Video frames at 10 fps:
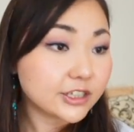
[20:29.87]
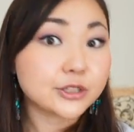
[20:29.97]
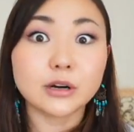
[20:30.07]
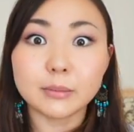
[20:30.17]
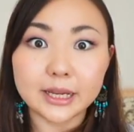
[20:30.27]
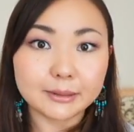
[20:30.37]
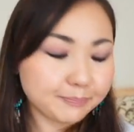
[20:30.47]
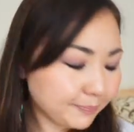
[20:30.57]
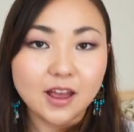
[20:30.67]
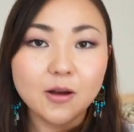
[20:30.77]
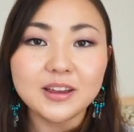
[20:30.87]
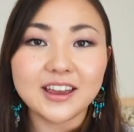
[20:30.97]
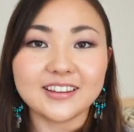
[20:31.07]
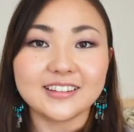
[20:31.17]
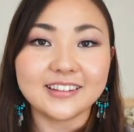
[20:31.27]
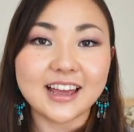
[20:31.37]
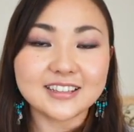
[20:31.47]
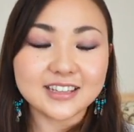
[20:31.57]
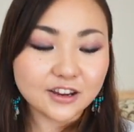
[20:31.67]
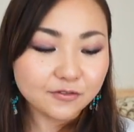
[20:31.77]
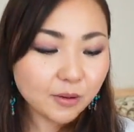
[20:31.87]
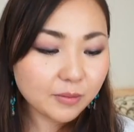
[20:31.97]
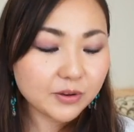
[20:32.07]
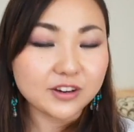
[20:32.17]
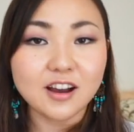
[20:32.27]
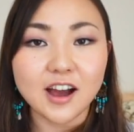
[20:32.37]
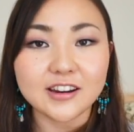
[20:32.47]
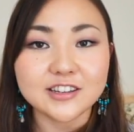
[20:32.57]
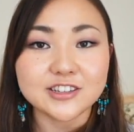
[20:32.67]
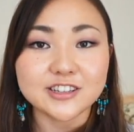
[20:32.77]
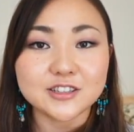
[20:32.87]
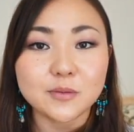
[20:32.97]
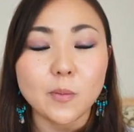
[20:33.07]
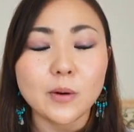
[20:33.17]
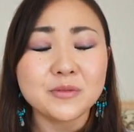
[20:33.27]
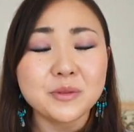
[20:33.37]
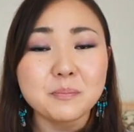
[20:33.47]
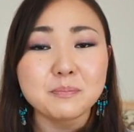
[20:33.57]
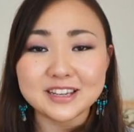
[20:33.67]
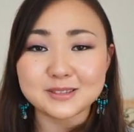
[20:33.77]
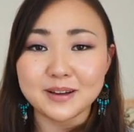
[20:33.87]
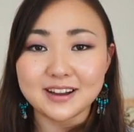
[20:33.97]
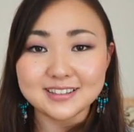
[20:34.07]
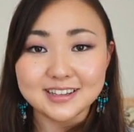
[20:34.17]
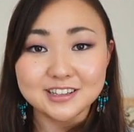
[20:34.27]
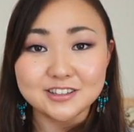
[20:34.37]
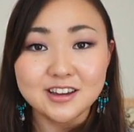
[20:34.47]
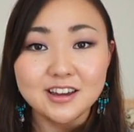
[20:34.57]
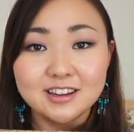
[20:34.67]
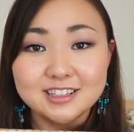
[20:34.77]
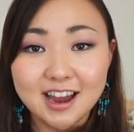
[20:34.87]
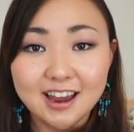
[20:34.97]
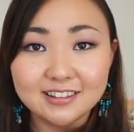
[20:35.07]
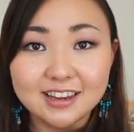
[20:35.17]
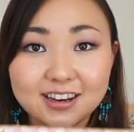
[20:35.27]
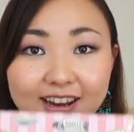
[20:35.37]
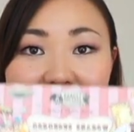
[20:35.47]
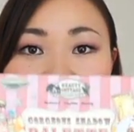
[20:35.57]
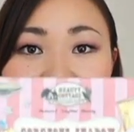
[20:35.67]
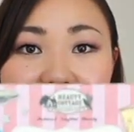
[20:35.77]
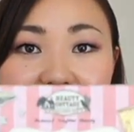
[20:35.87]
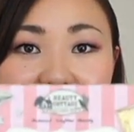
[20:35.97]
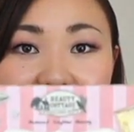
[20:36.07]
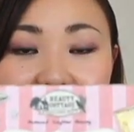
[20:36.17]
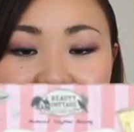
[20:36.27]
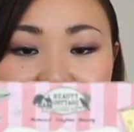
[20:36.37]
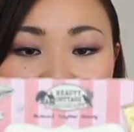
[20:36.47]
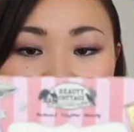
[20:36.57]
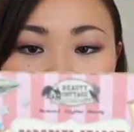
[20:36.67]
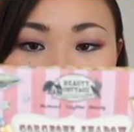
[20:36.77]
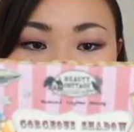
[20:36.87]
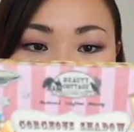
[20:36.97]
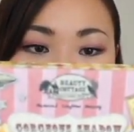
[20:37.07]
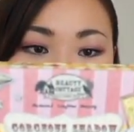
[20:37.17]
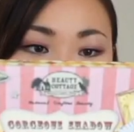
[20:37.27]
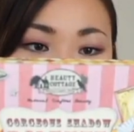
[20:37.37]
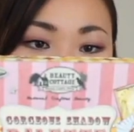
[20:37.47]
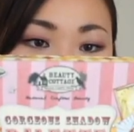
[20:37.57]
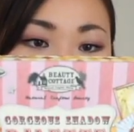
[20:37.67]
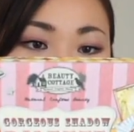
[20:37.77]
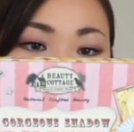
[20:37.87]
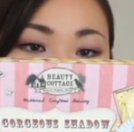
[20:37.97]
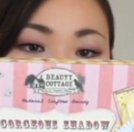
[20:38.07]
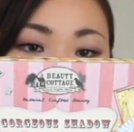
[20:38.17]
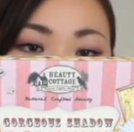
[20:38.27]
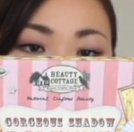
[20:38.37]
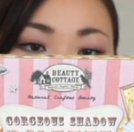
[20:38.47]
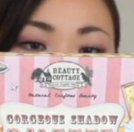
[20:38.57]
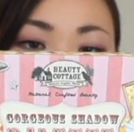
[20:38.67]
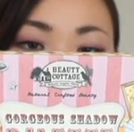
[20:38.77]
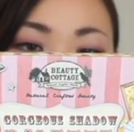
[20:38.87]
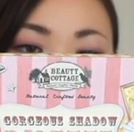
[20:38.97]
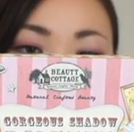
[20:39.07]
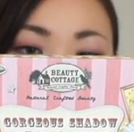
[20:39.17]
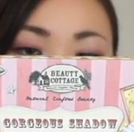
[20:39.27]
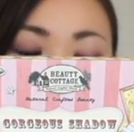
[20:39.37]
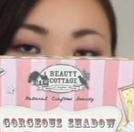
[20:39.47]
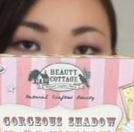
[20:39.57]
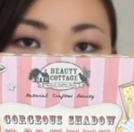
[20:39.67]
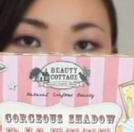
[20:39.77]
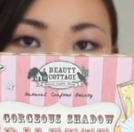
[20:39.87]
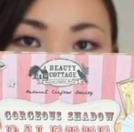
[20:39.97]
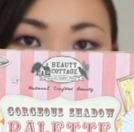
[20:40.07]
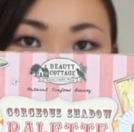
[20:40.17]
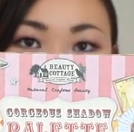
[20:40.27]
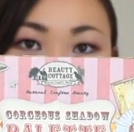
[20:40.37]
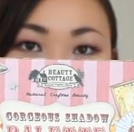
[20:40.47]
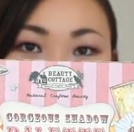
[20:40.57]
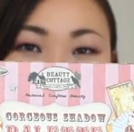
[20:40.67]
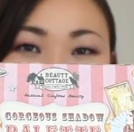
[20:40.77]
scrubby. Okay, the last thing from a beauty cottage is one of the best buys in Thailand. It is this, what is this? Beauty Cottage Gorgeous Shadow Palette. It looks